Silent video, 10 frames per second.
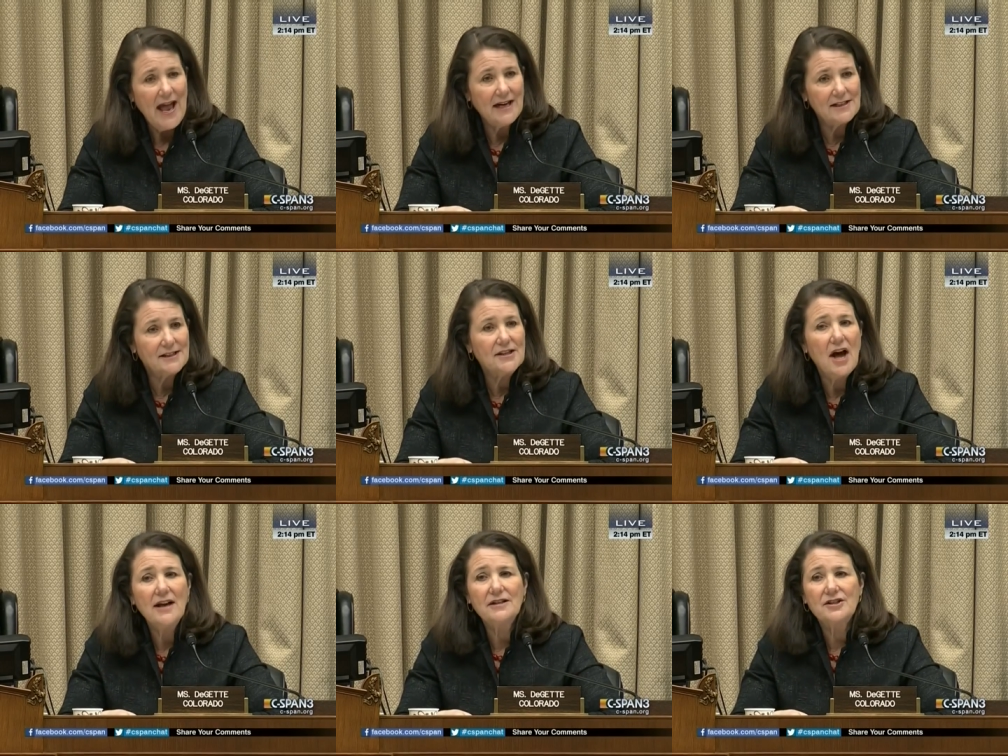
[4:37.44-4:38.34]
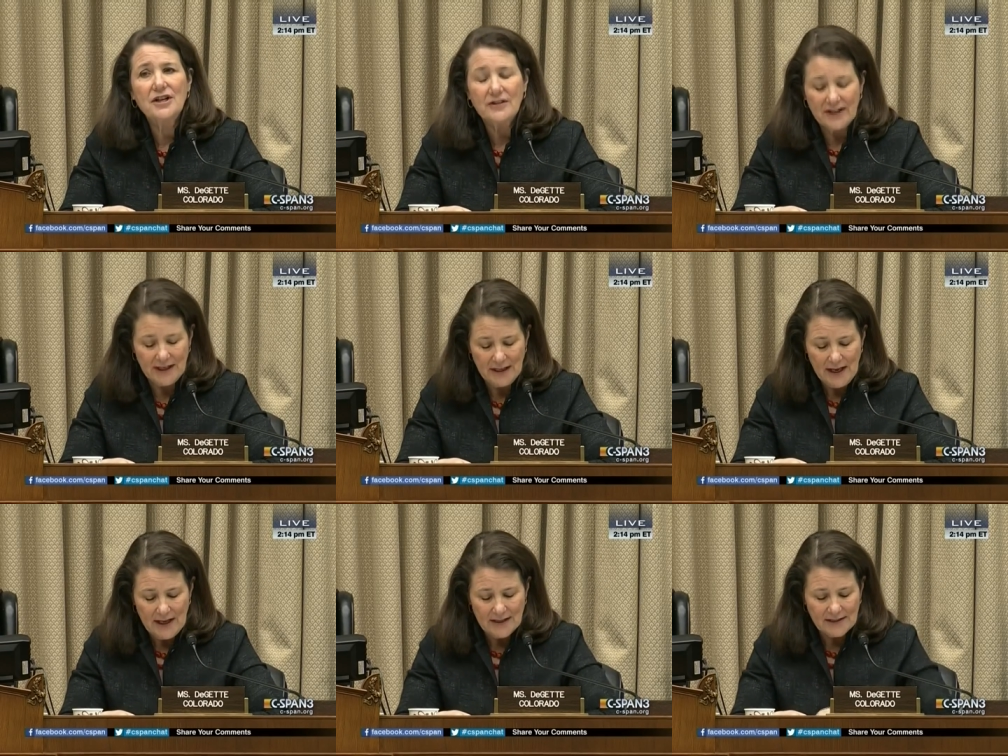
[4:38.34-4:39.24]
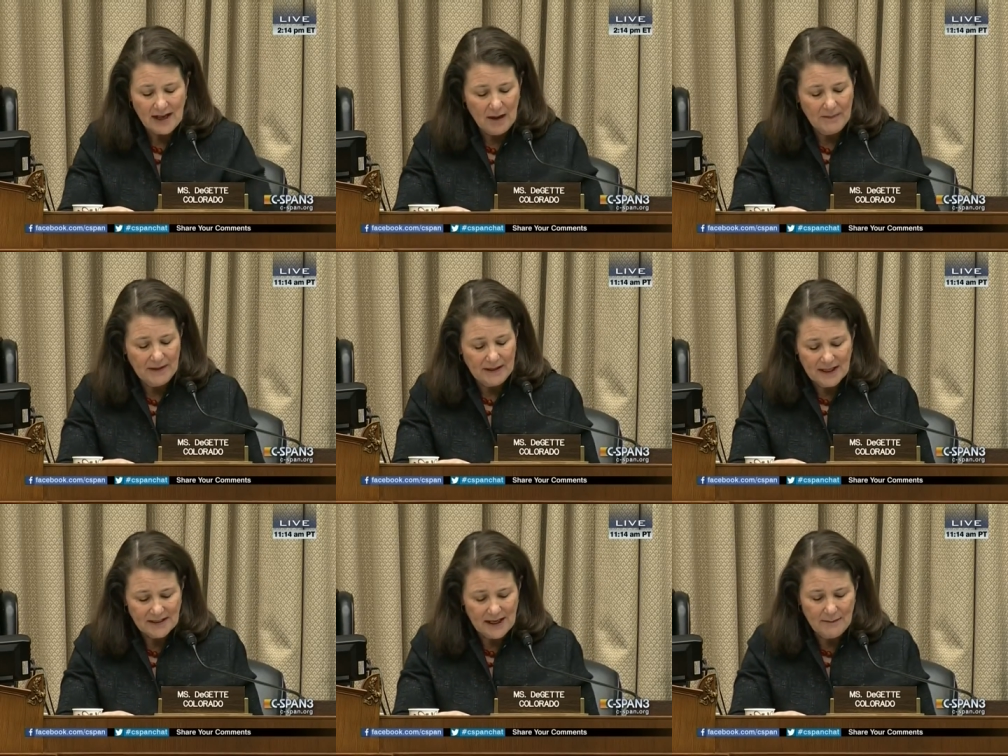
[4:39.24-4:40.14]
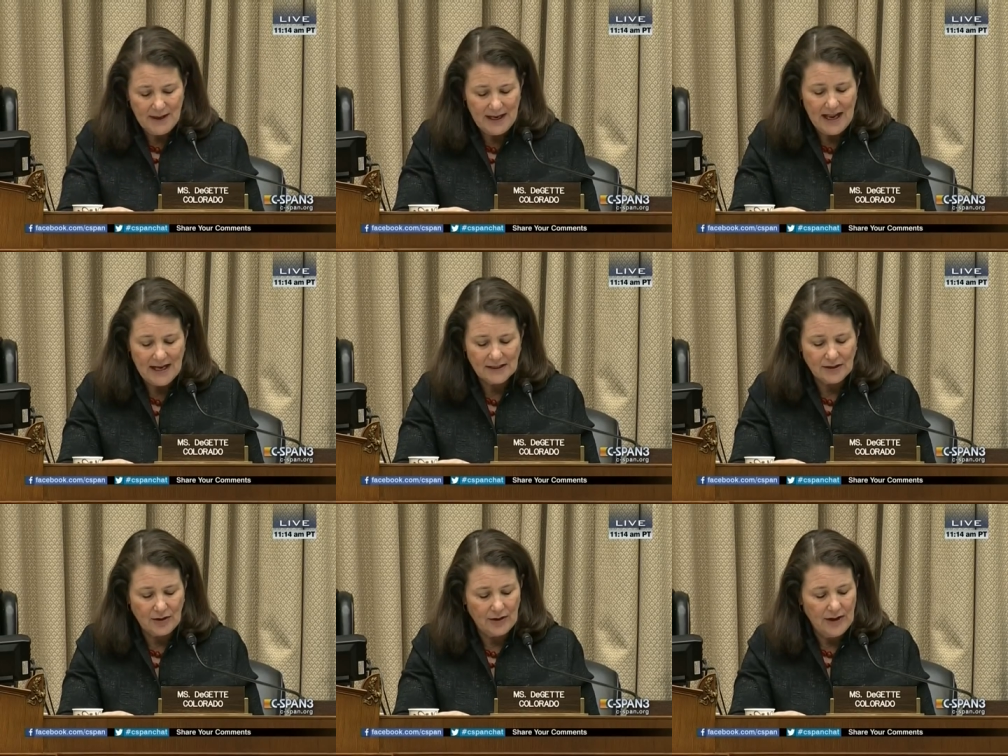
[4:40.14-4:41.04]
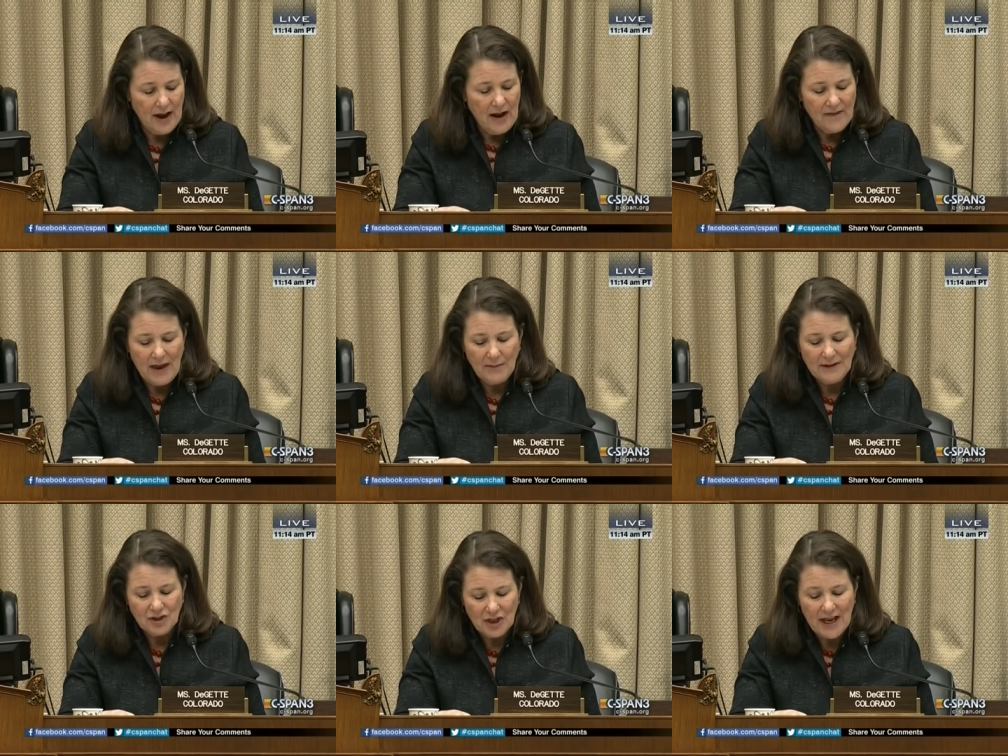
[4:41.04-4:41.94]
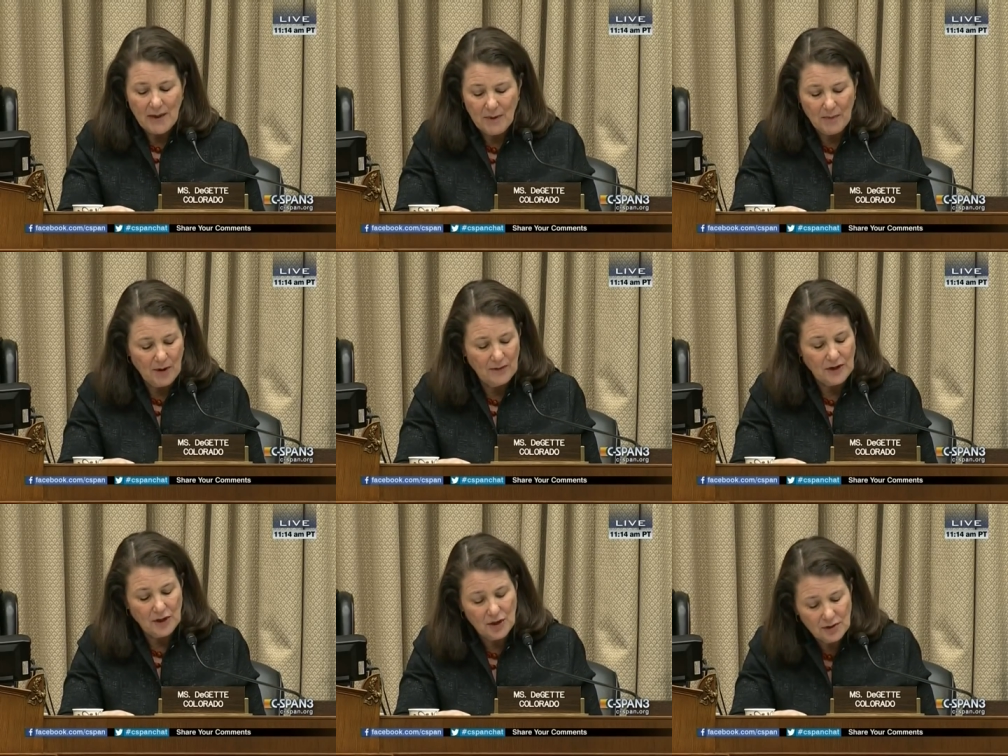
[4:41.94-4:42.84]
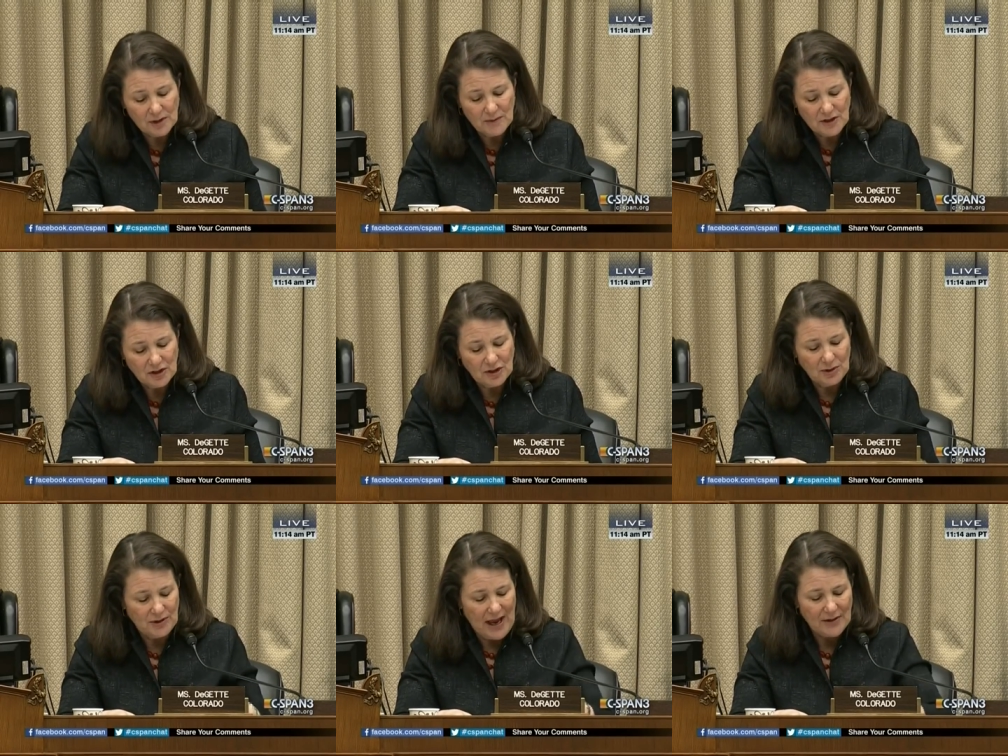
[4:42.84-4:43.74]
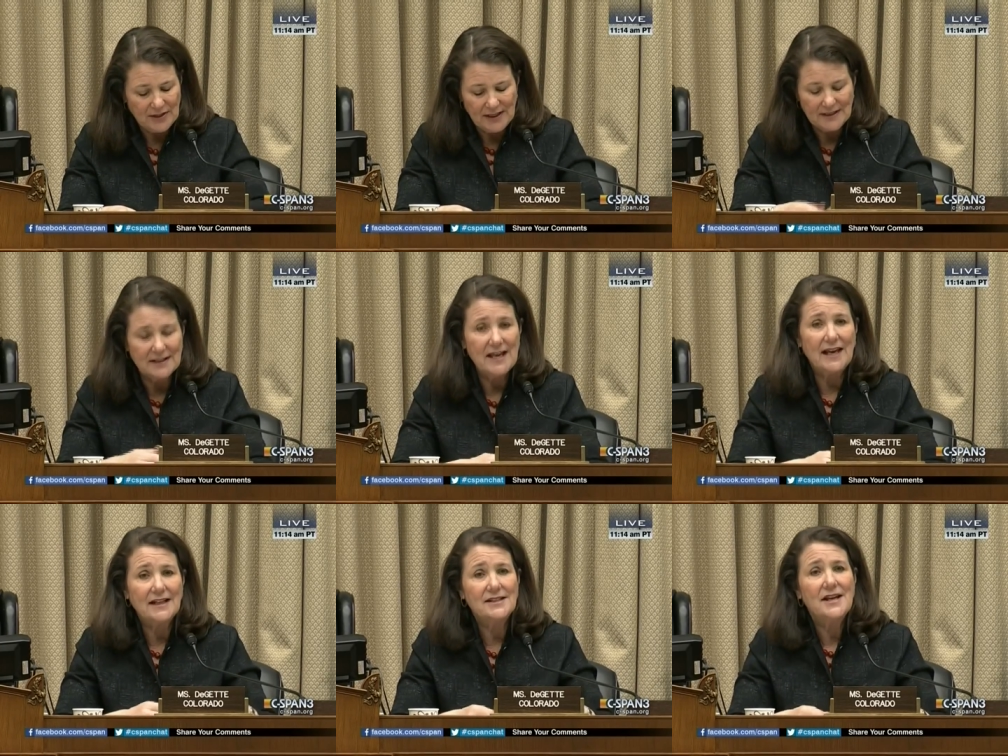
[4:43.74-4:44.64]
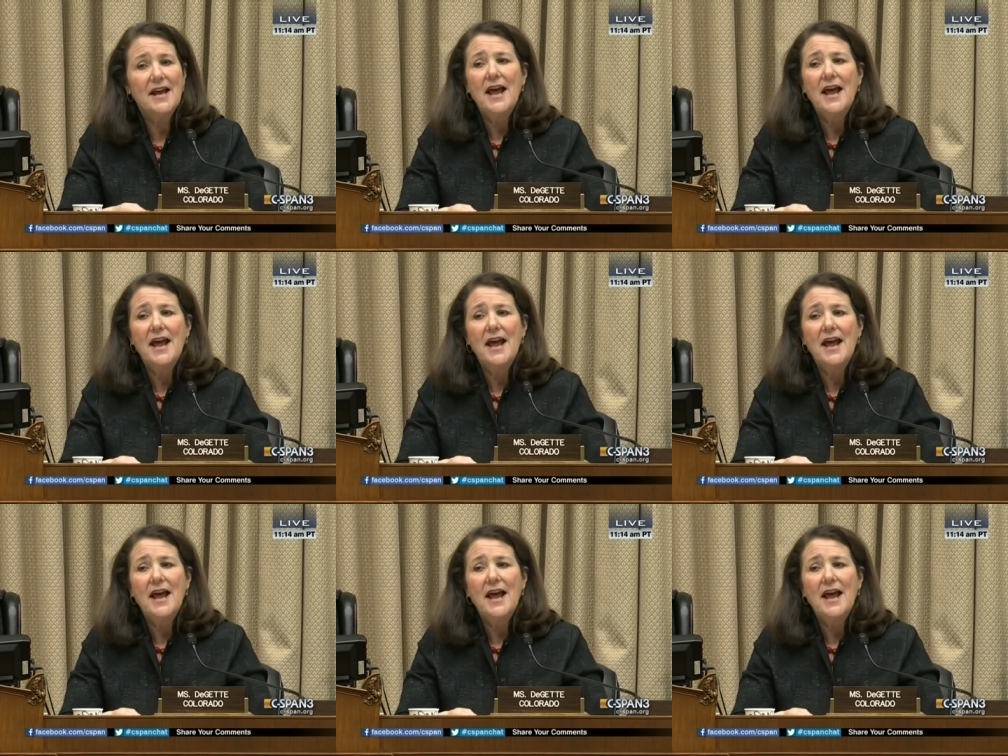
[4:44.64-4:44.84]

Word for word: And astonishingly, this, comp- this committee has learned that when GM approved a new switch in 2006,